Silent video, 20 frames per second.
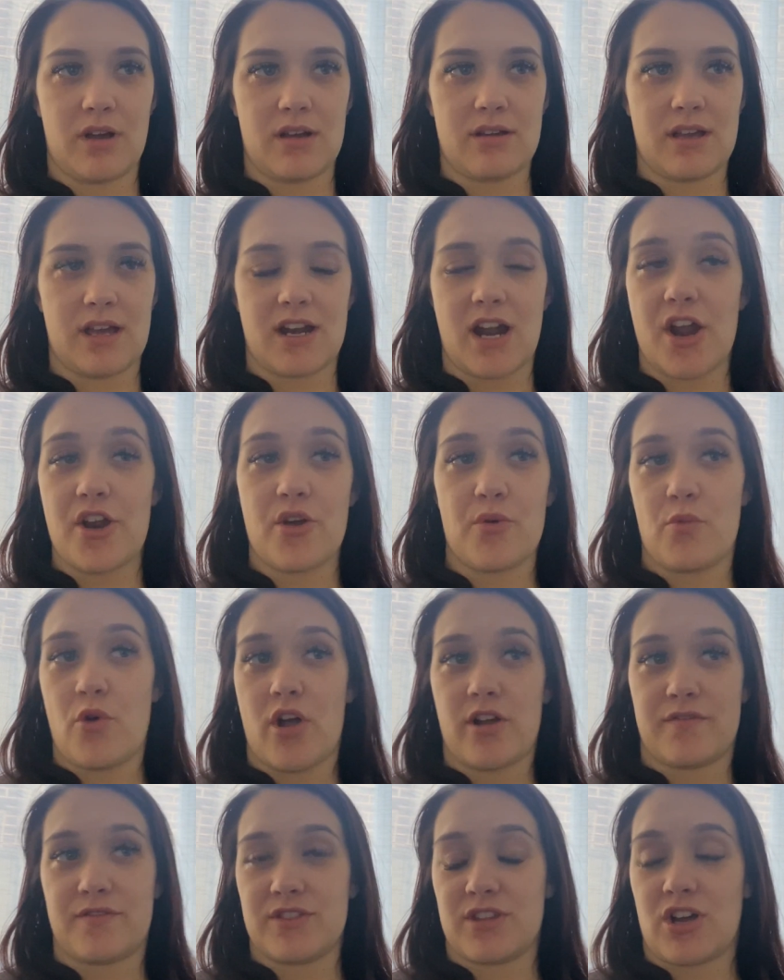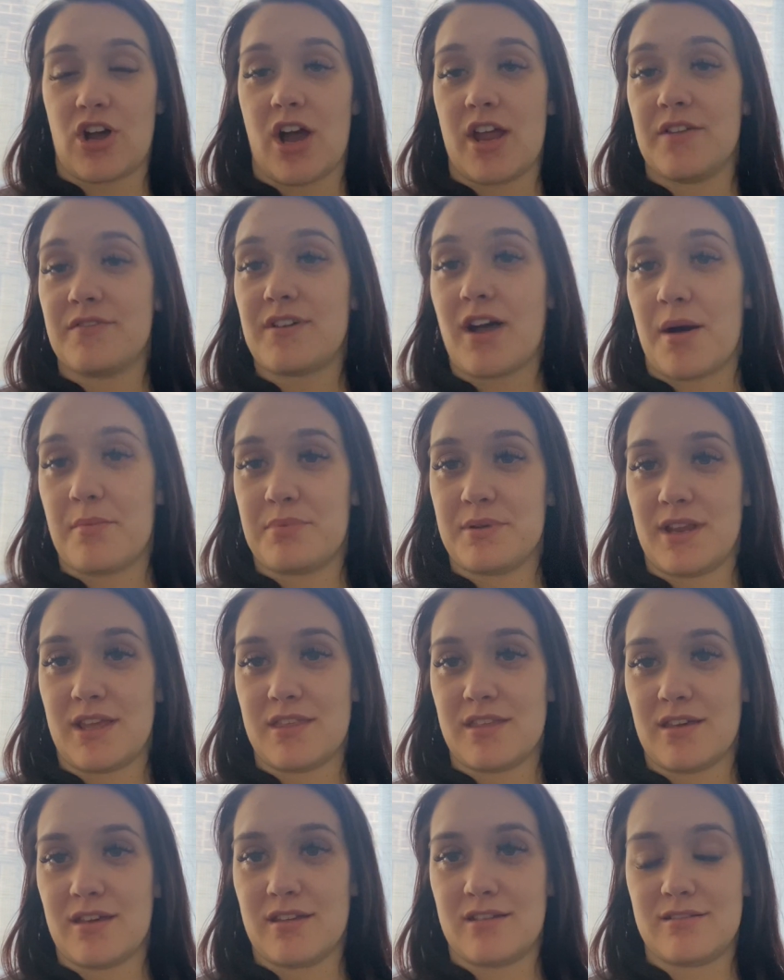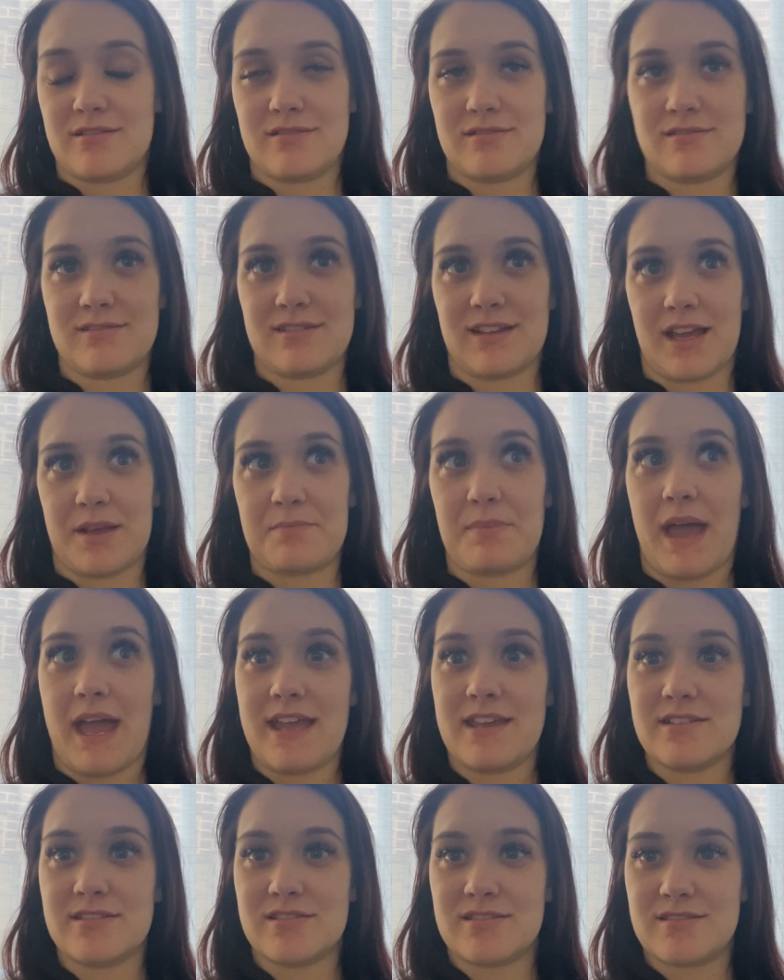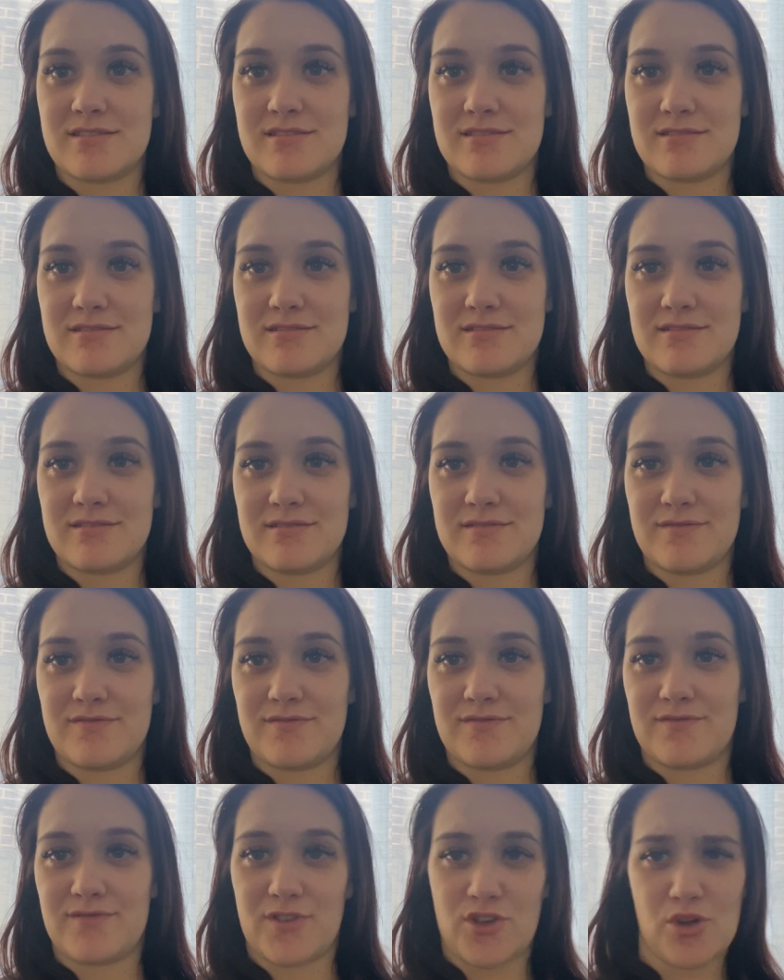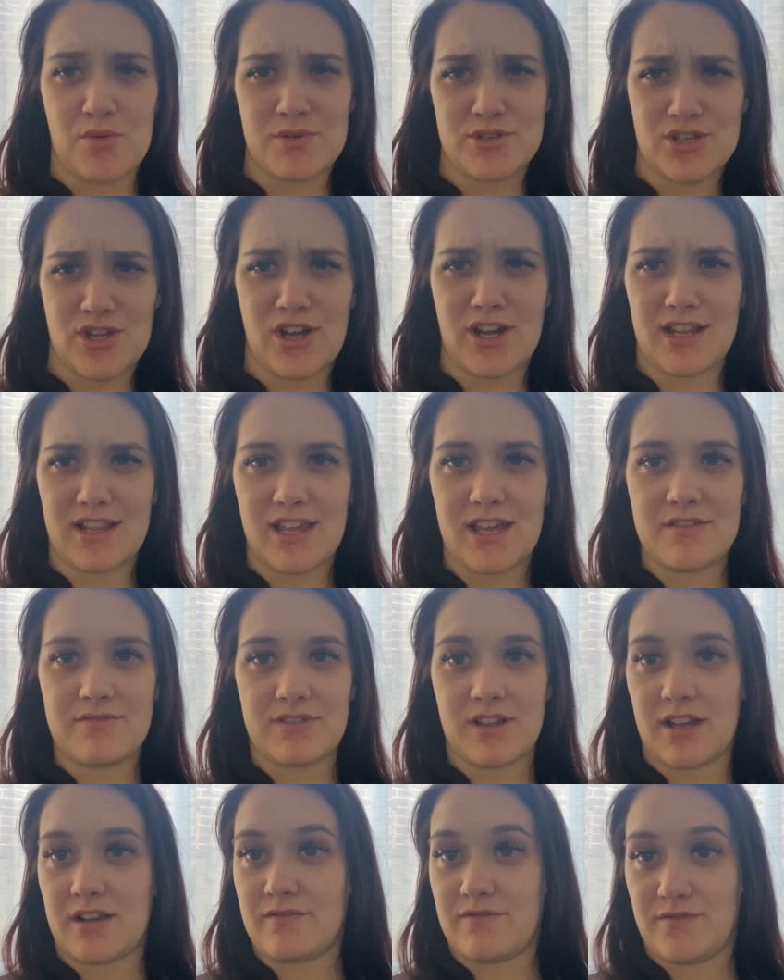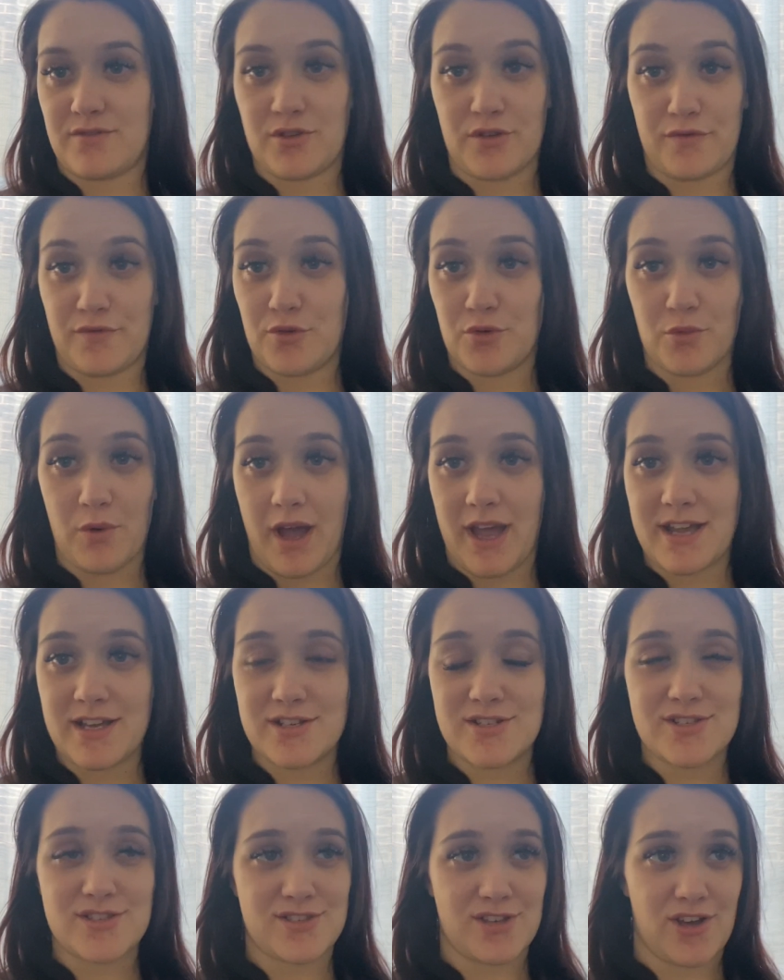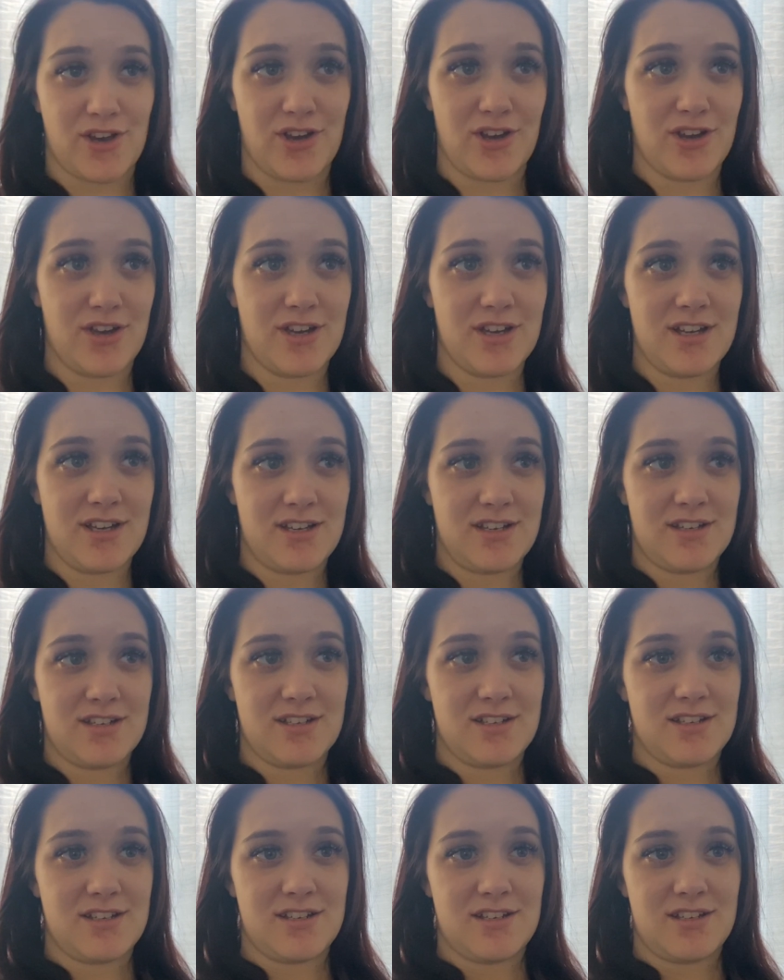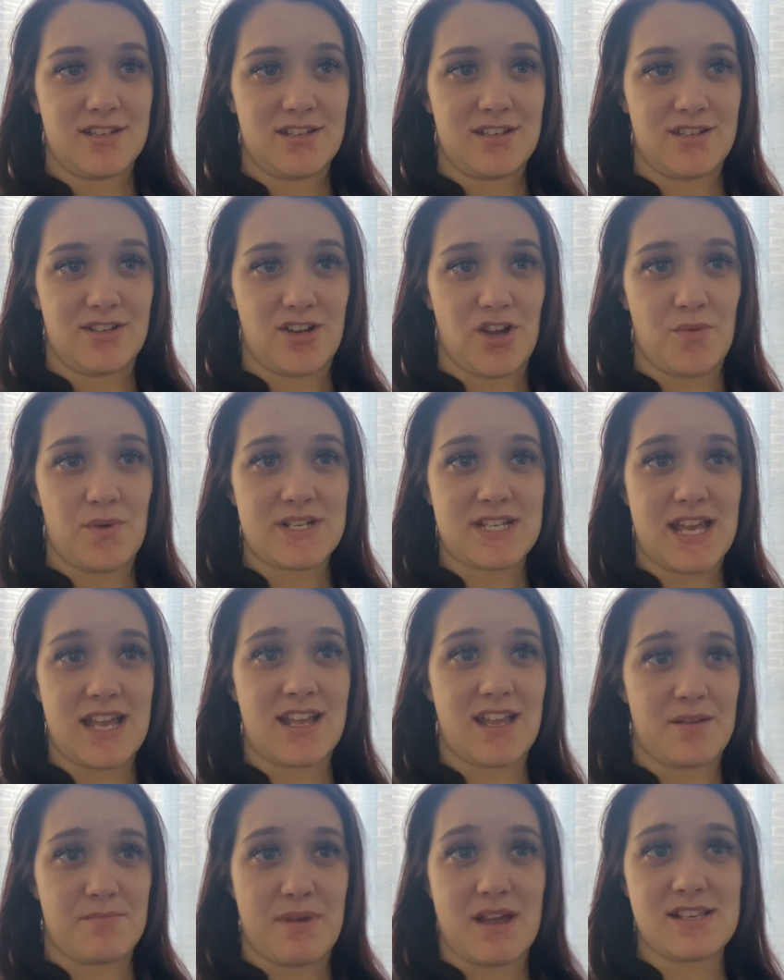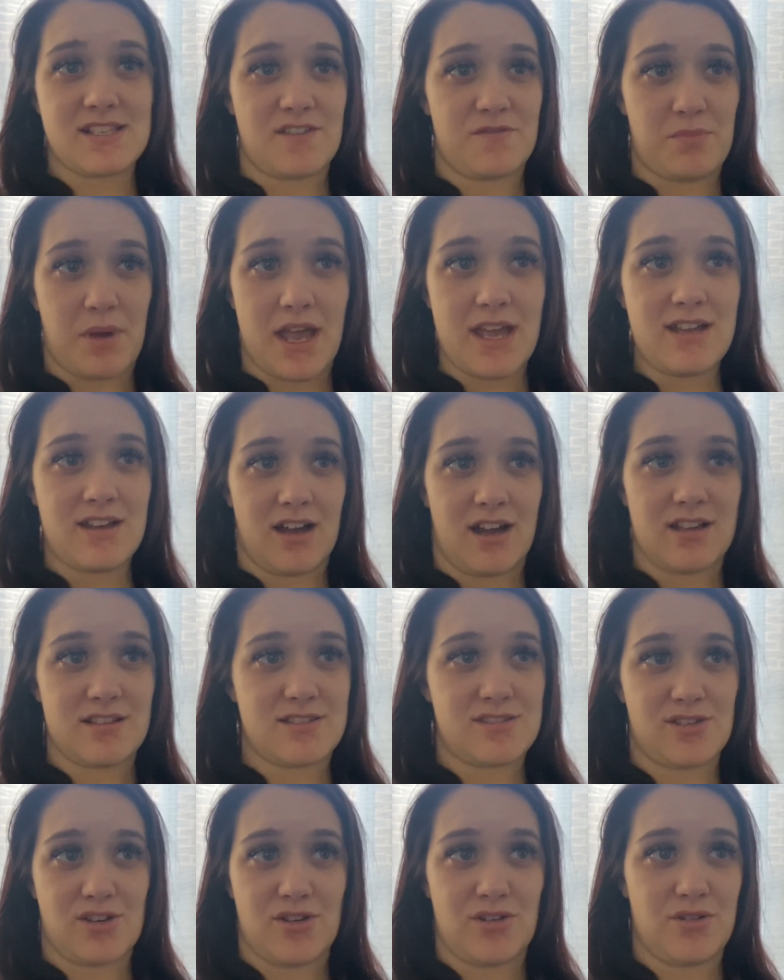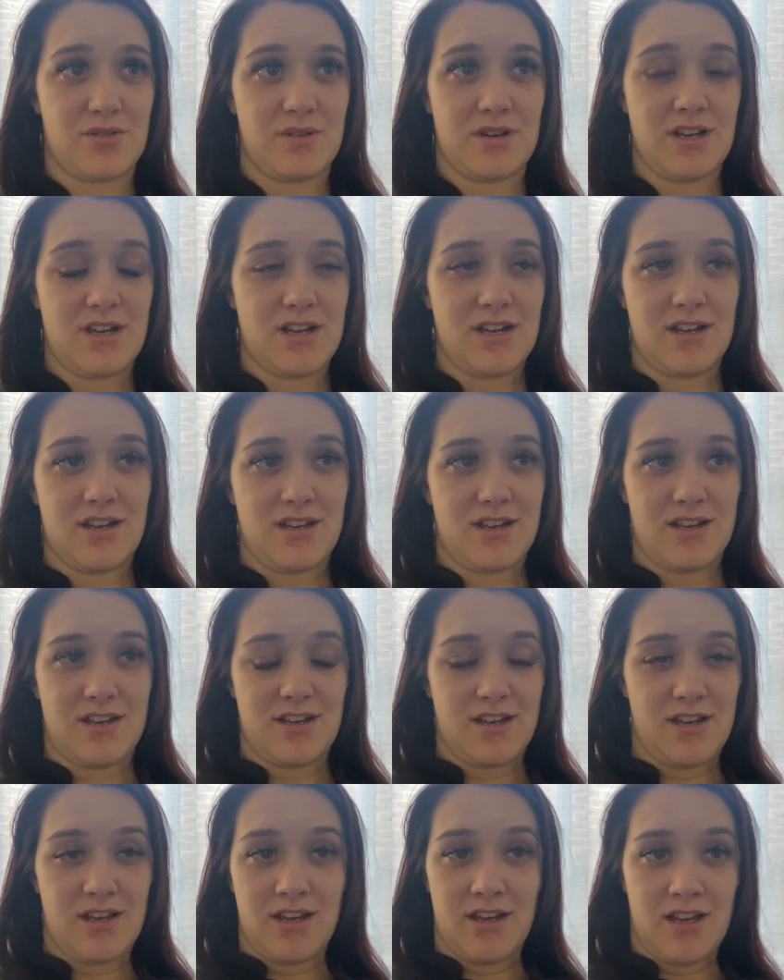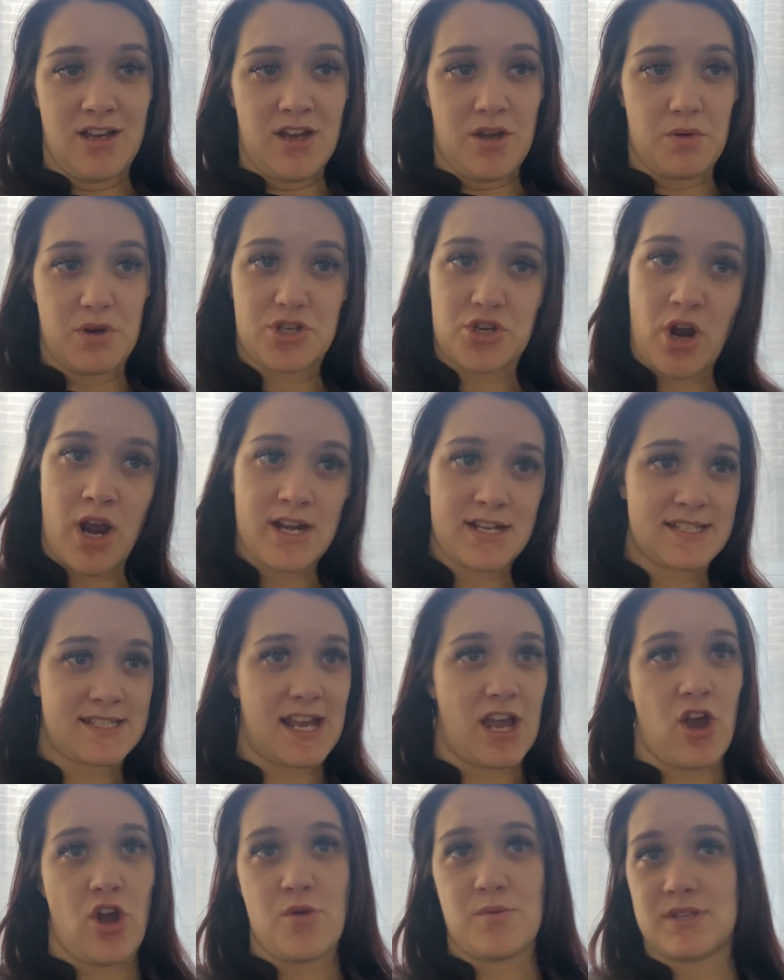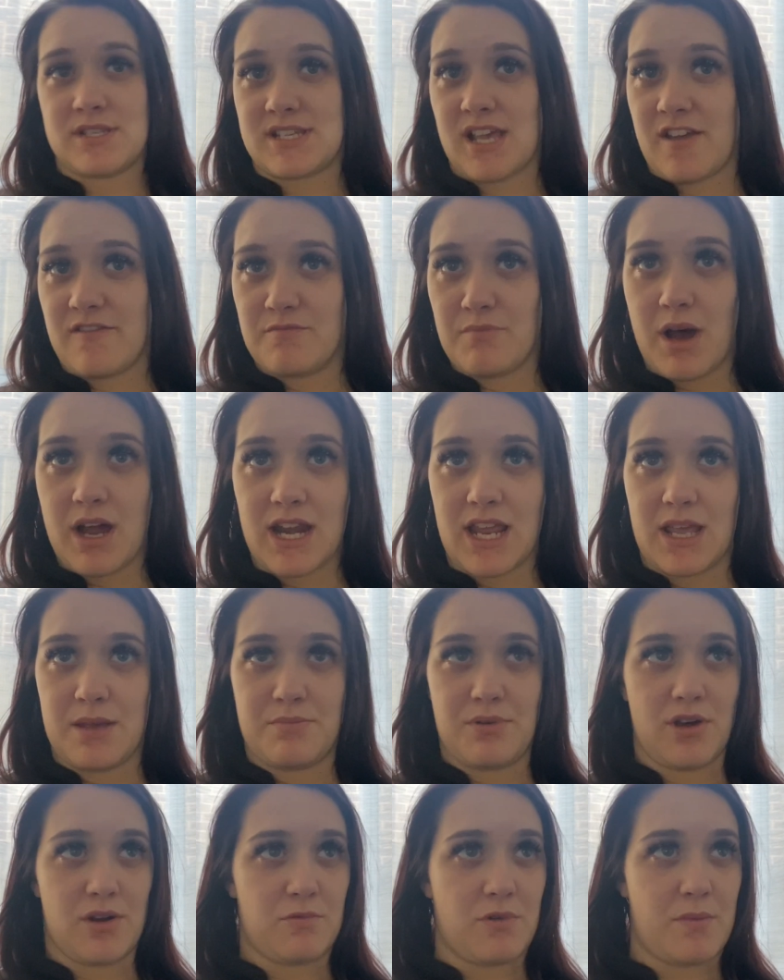And I don't work for the kind of company that pays for your maternity leave, for your full wage. So, we're taking a massive pay cut. So we're trying to stay home and save money, but we're